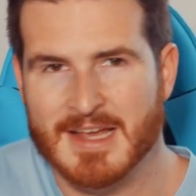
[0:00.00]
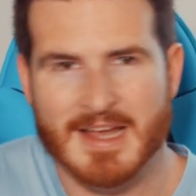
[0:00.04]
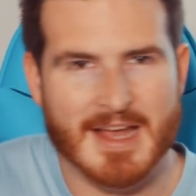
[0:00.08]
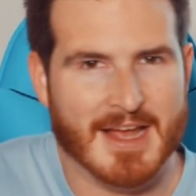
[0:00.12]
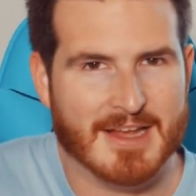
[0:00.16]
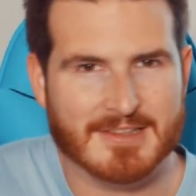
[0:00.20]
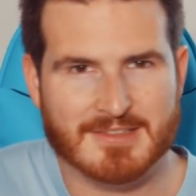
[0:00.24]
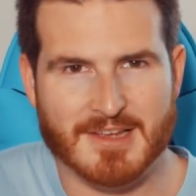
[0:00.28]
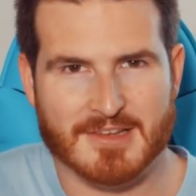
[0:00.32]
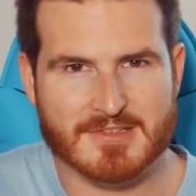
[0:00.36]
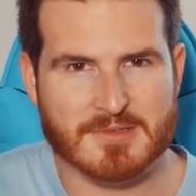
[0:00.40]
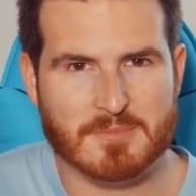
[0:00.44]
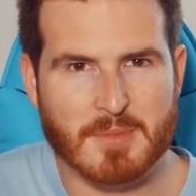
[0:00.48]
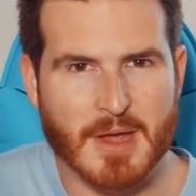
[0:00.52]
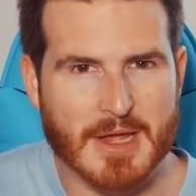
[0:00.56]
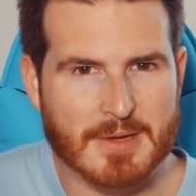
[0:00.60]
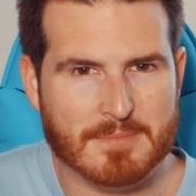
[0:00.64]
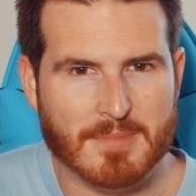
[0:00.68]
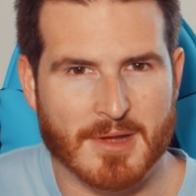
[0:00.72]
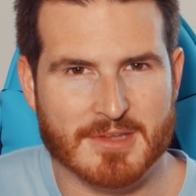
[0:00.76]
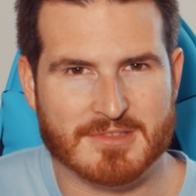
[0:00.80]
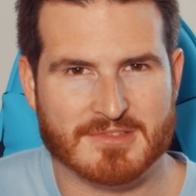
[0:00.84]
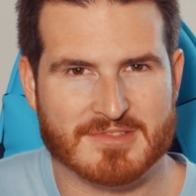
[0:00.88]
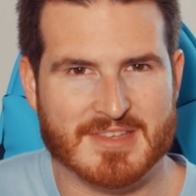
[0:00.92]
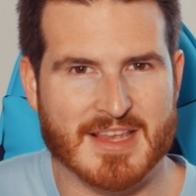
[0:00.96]
It doesn't make
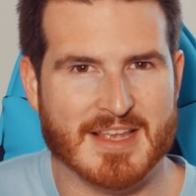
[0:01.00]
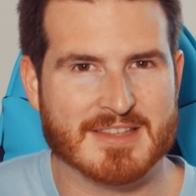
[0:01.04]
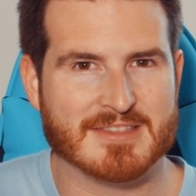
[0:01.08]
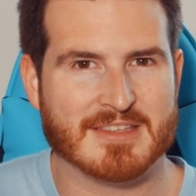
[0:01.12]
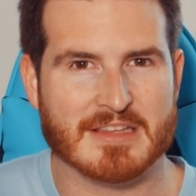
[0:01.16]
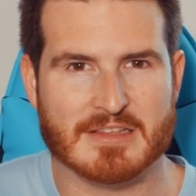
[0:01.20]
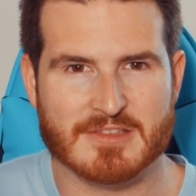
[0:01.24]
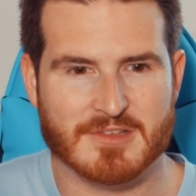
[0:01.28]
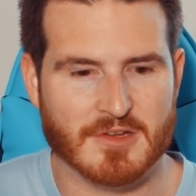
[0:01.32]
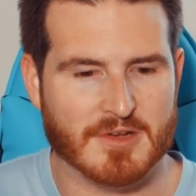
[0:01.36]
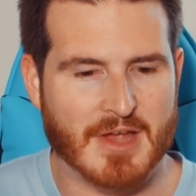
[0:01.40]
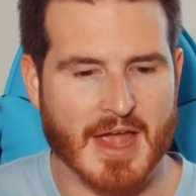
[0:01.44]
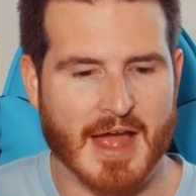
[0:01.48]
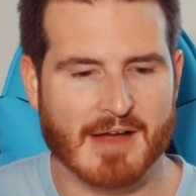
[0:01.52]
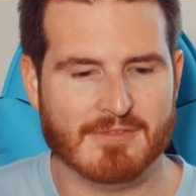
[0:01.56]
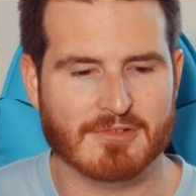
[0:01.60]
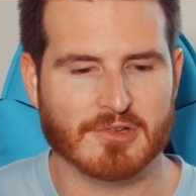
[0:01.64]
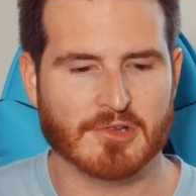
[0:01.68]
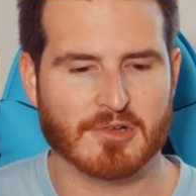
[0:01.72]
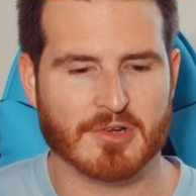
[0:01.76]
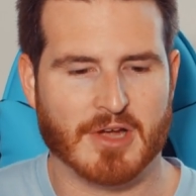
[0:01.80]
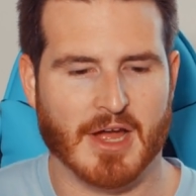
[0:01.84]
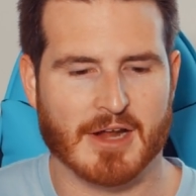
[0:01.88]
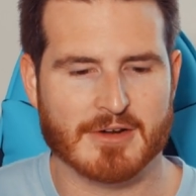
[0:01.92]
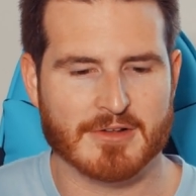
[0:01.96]
much sense until you have a
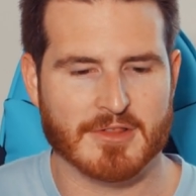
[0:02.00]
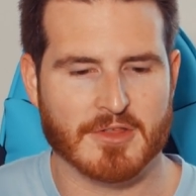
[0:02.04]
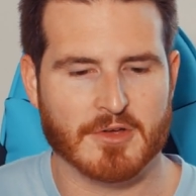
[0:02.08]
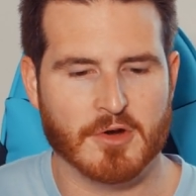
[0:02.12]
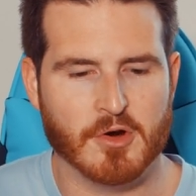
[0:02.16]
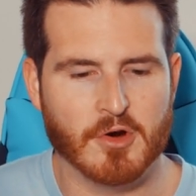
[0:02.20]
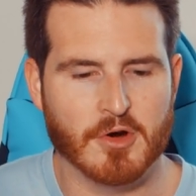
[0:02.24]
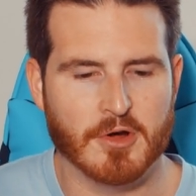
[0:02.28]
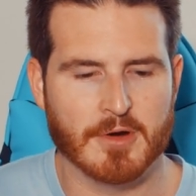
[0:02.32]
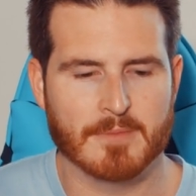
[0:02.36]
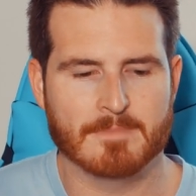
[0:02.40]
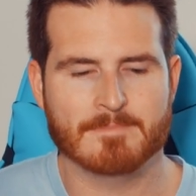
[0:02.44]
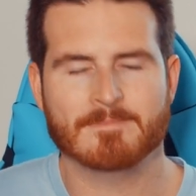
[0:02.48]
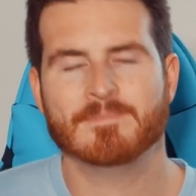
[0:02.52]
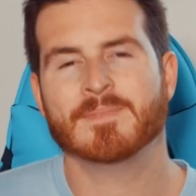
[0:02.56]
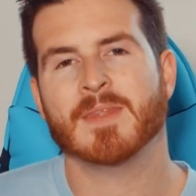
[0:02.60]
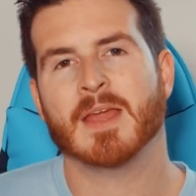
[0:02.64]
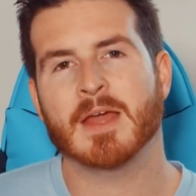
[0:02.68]
look under the hood.